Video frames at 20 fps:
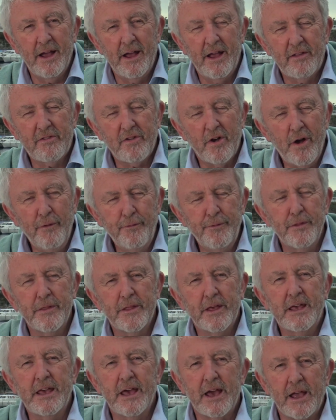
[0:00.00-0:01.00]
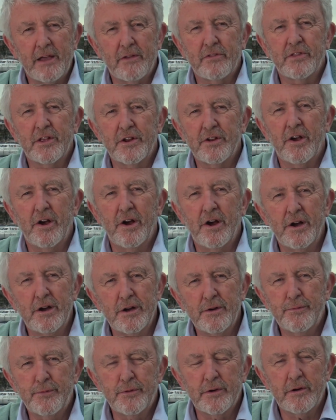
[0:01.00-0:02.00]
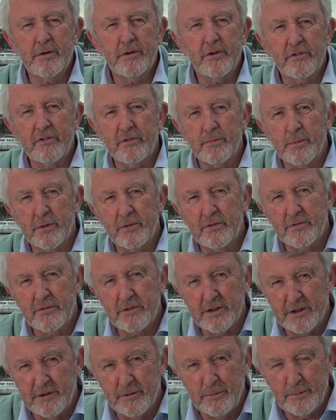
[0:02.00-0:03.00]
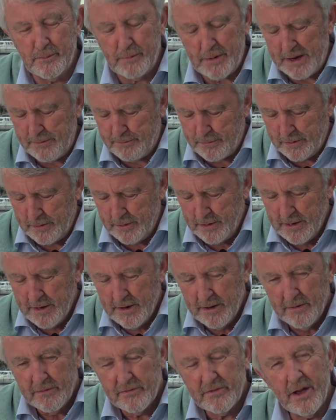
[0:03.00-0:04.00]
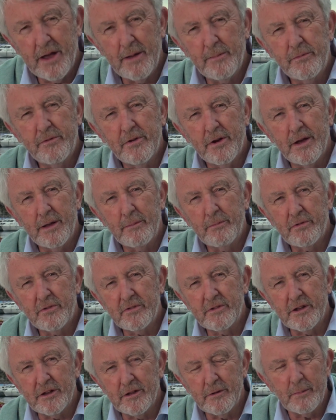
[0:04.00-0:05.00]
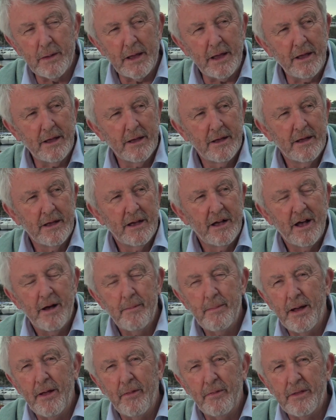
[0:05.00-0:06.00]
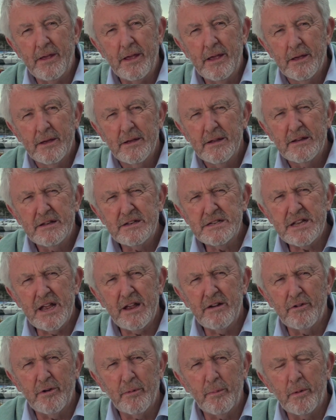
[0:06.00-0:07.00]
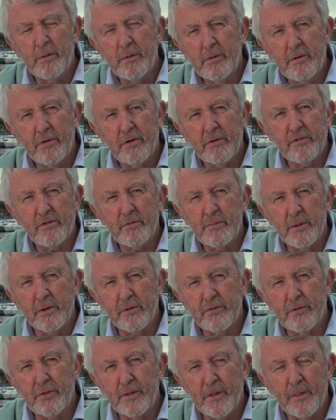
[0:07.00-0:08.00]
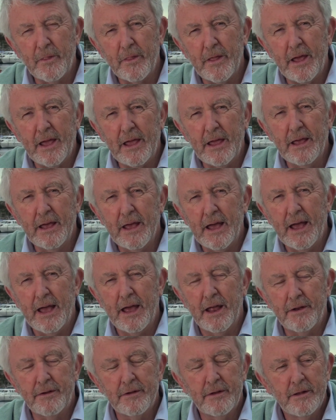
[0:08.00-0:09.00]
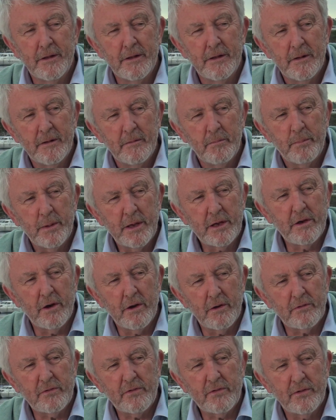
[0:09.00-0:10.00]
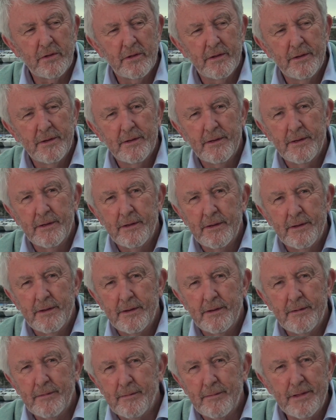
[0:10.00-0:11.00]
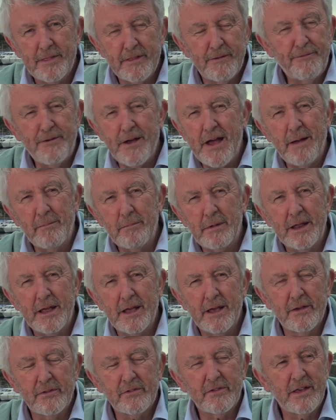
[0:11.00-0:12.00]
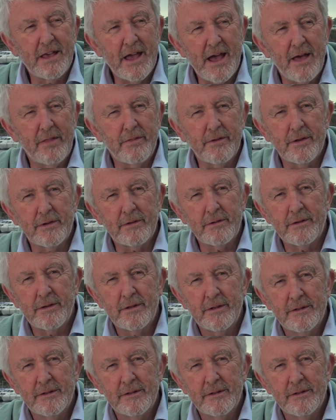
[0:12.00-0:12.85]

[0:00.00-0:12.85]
It's often the case that after Christmas, people sometimes tell me about the terrible Christmas that they had, because when the family has gathered,